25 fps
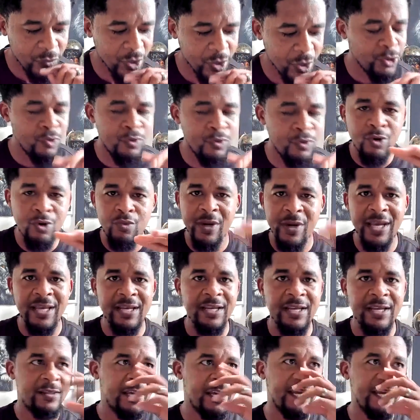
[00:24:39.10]
you do
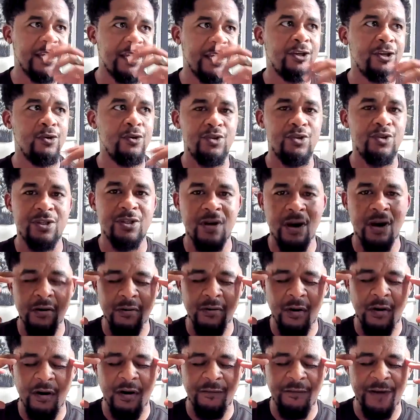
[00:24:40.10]
anything, you start
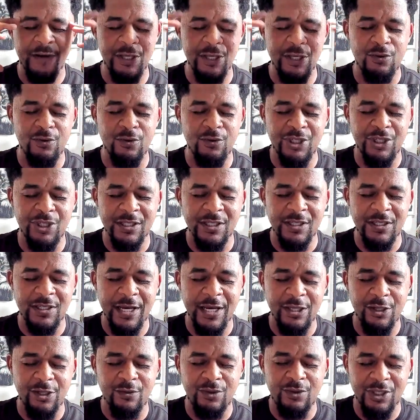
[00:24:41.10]
off and you
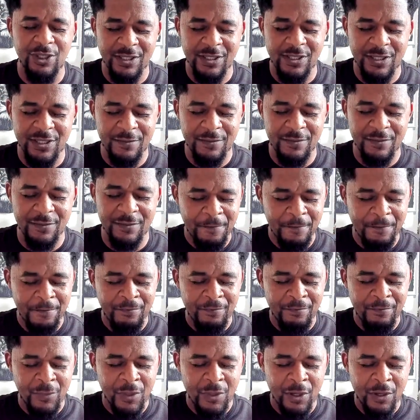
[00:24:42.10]
just
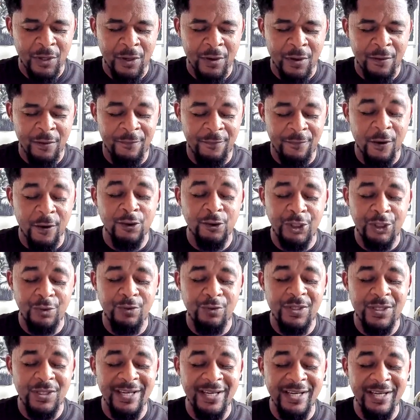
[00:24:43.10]
First, you
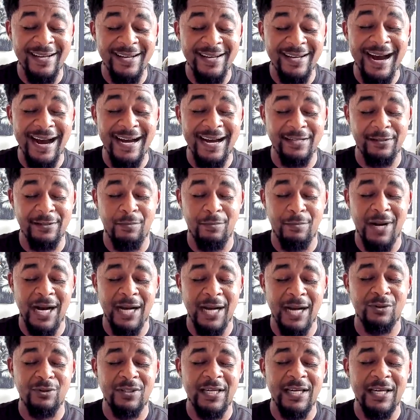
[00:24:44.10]
seek God. The
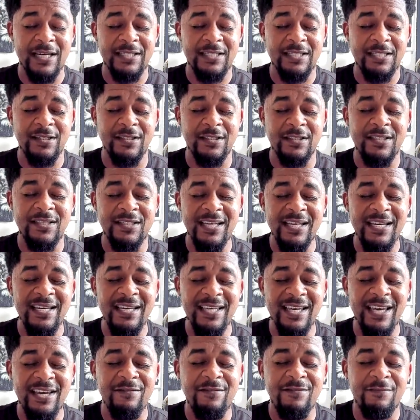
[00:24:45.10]
Bible says to seek
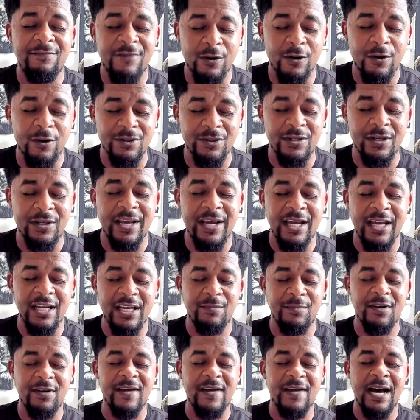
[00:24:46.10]
ye first the
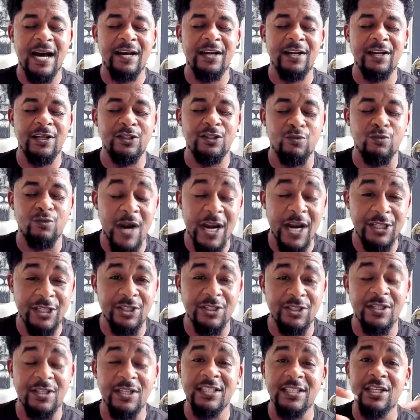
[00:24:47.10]
kingdom of God and his
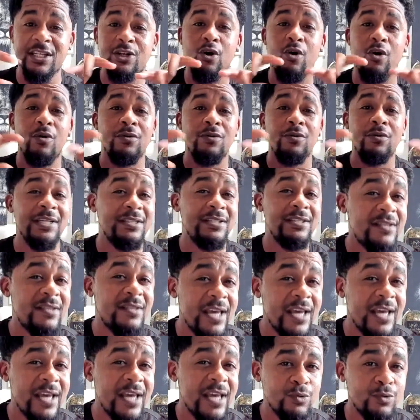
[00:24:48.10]
righteousness, and all these
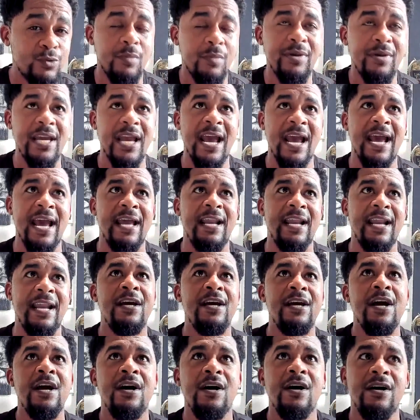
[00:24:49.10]
things will be added
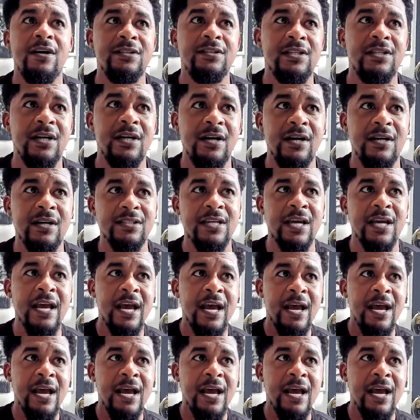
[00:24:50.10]
unto us.